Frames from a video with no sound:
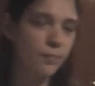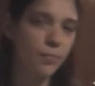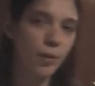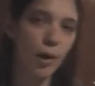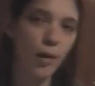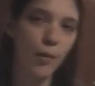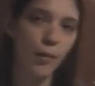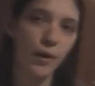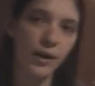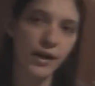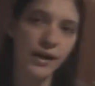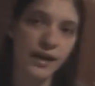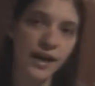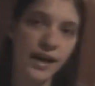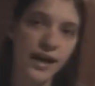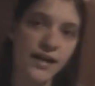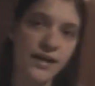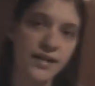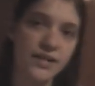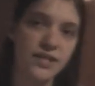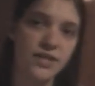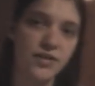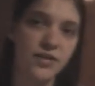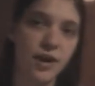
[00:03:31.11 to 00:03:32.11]
But when I
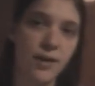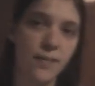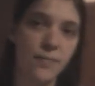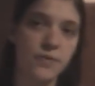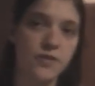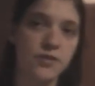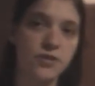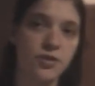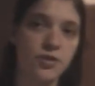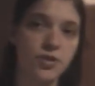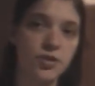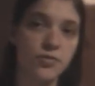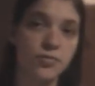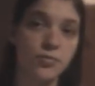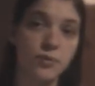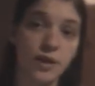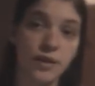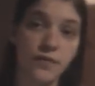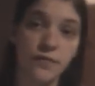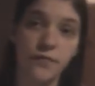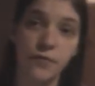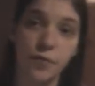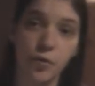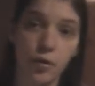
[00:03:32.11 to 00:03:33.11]
got to episodes three
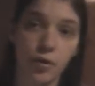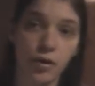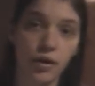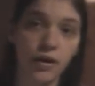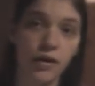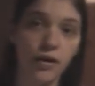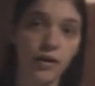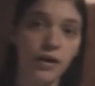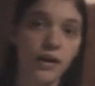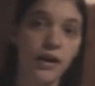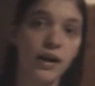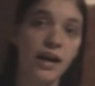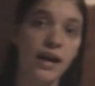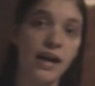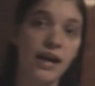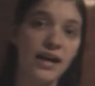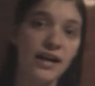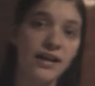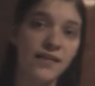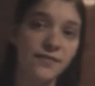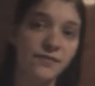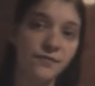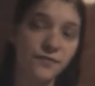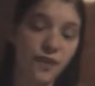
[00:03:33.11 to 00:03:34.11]
and four,
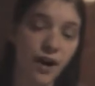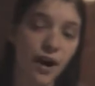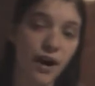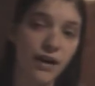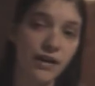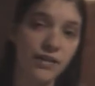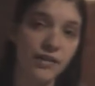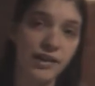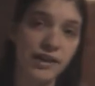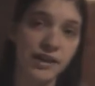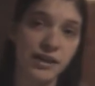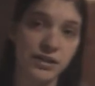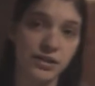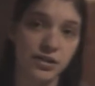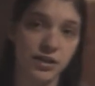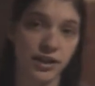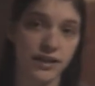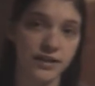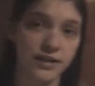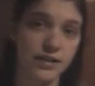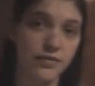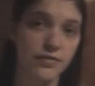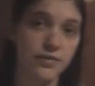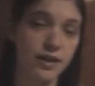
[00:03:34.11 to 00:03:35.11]
it finally
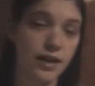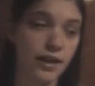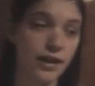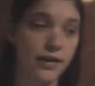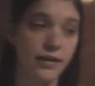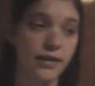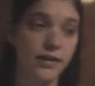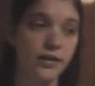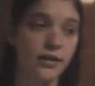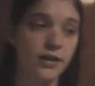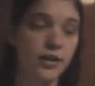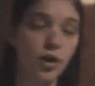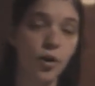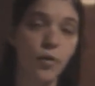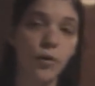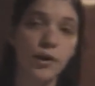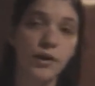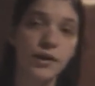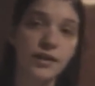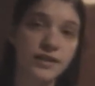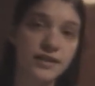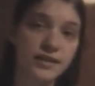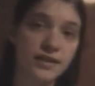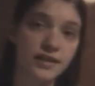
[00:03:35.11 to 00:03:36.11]
clicked. It was like, you know
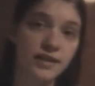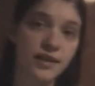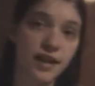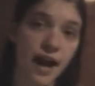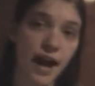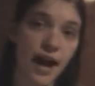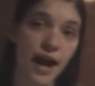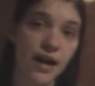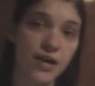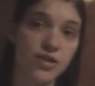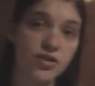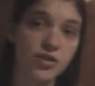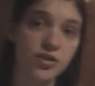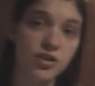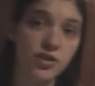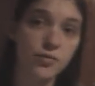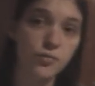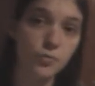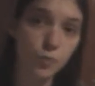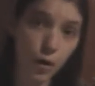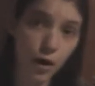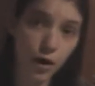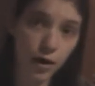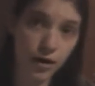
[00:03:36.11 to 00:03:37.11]
what, this could actually
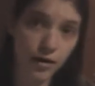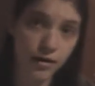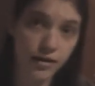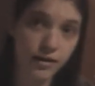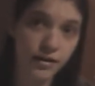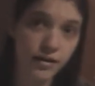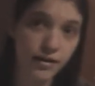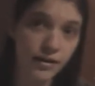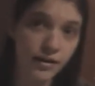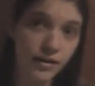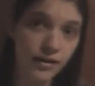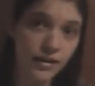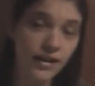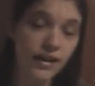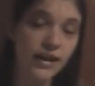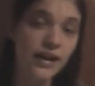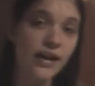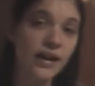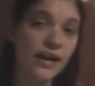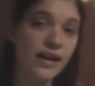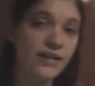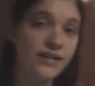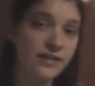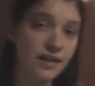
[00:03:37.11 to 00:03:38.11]
work.
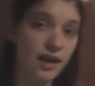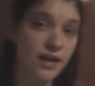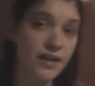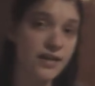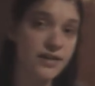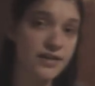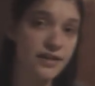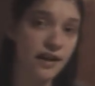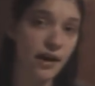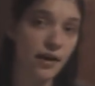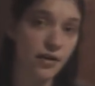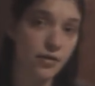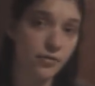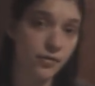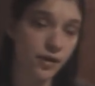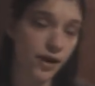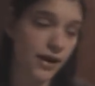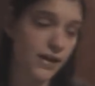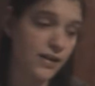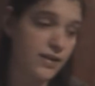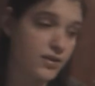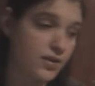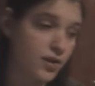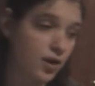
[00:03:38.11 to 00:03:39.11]
It does sound great.